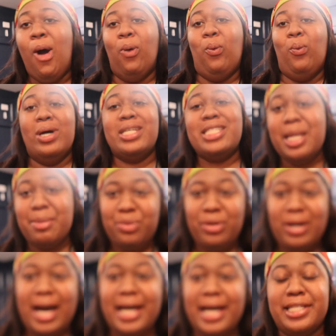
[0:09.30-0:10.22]
What's up,
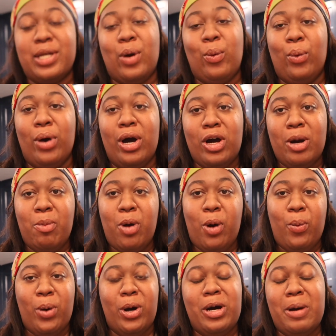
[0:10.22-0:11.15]
you guys?
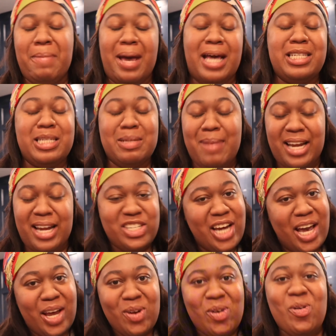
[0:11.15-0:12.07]
Welcome back to my
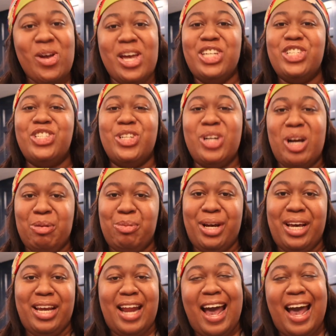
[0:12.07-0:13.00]
channel. It's your
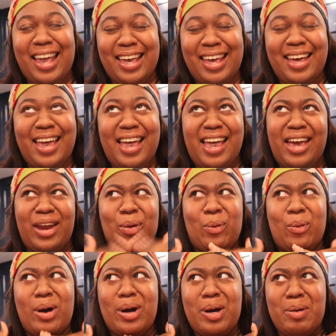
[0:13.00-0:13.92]
girl Brianaya,
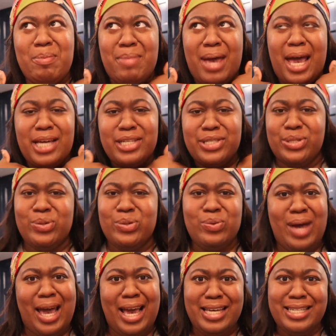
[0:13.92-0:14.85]
and welcome back
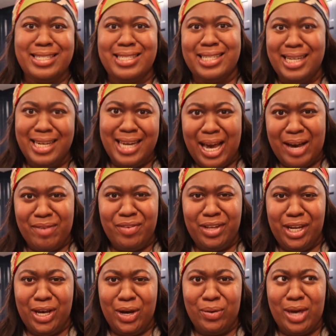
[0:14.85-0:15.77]
to a sit down
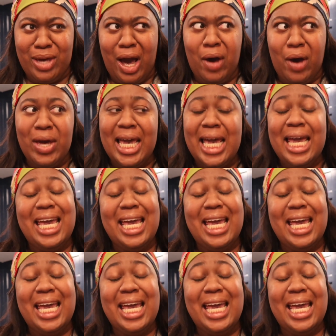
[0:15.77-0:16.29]
video, y'all.